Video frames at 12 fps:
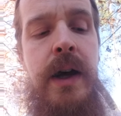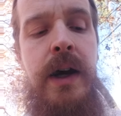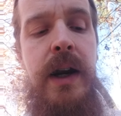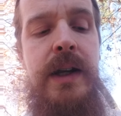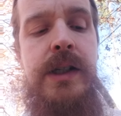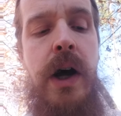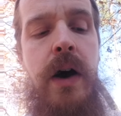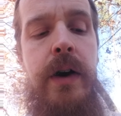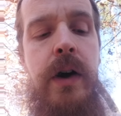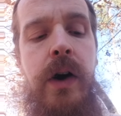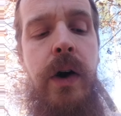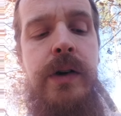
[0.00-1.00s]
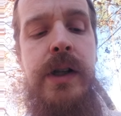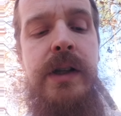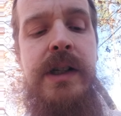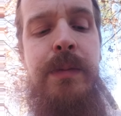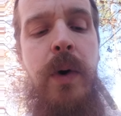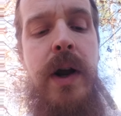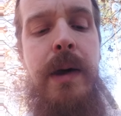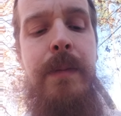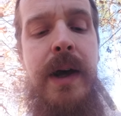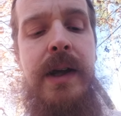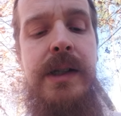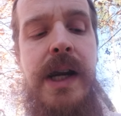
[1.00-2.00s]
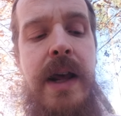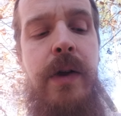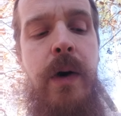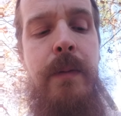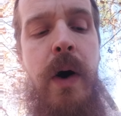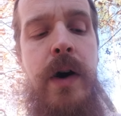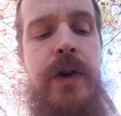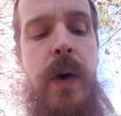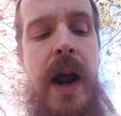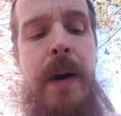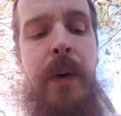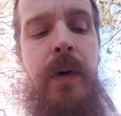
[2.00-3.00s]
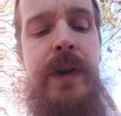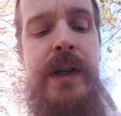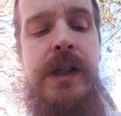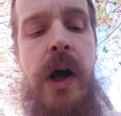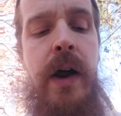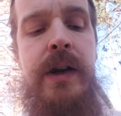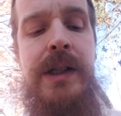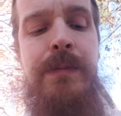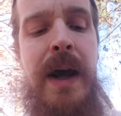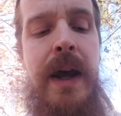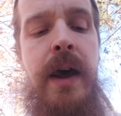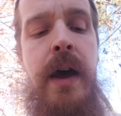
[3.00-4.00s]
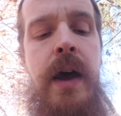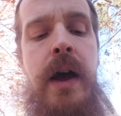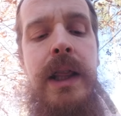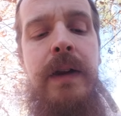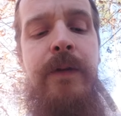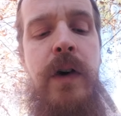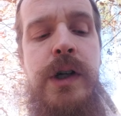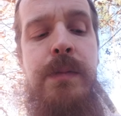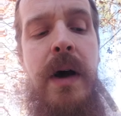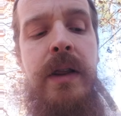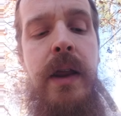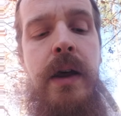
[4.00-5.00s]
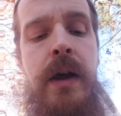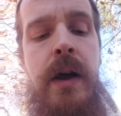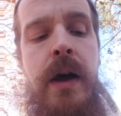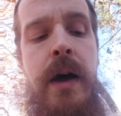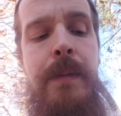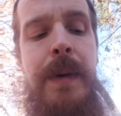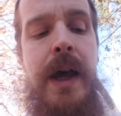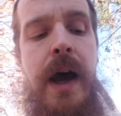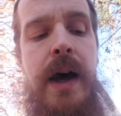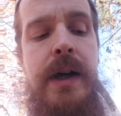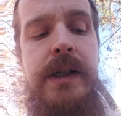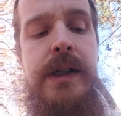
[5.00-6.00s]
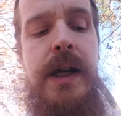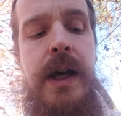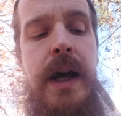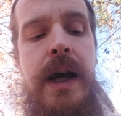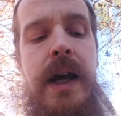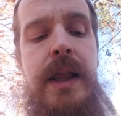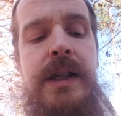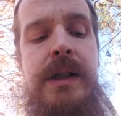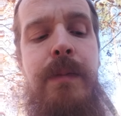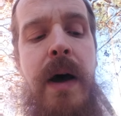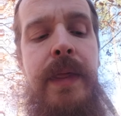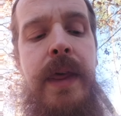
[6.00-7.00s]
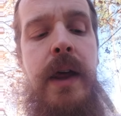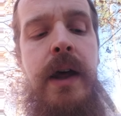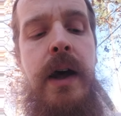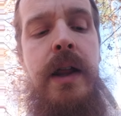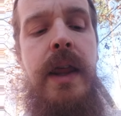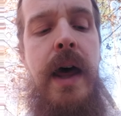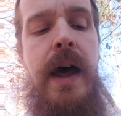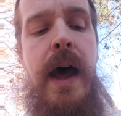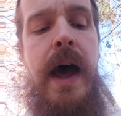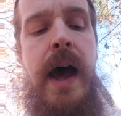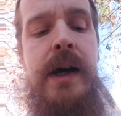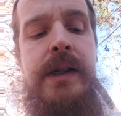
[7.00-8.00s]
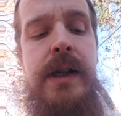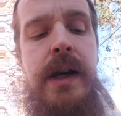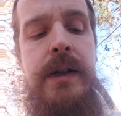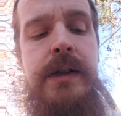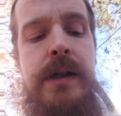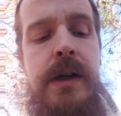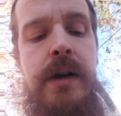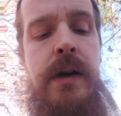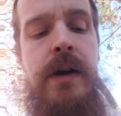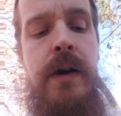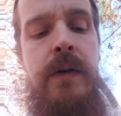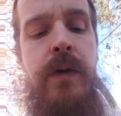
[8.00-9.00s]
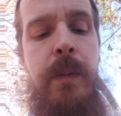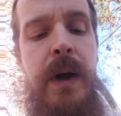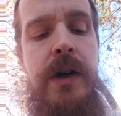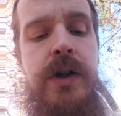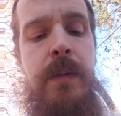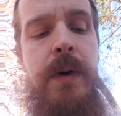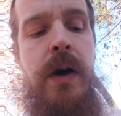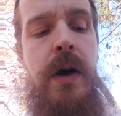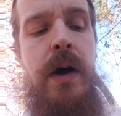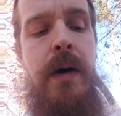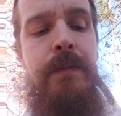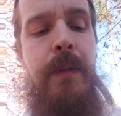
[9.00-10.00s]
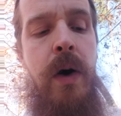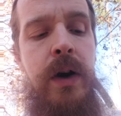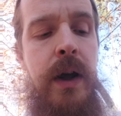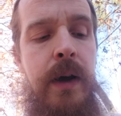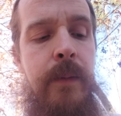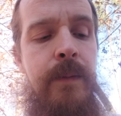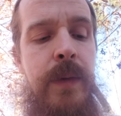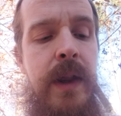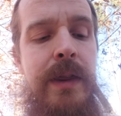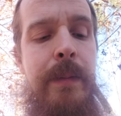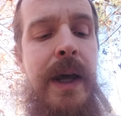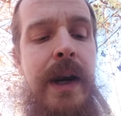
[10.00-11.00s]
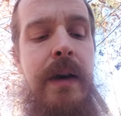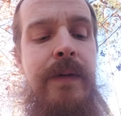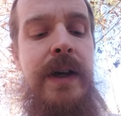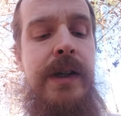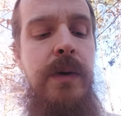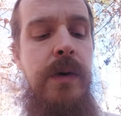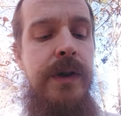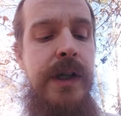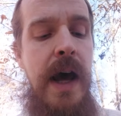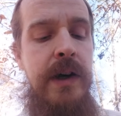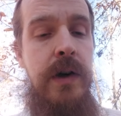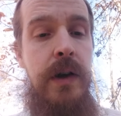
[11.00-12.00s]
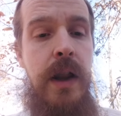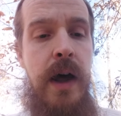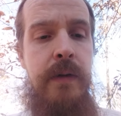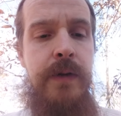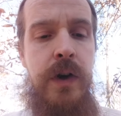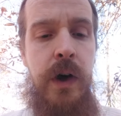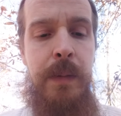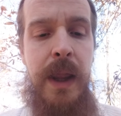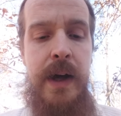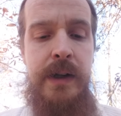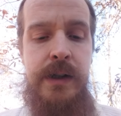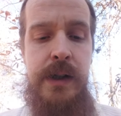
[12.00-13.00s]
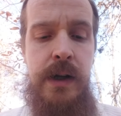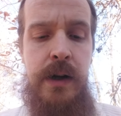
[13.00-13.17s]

Nisan, occurs in the spring and begins either in March or April. Nisan is made the first month because in this month the exodus from Egypt, marking the beginning of Israel's national life, took place.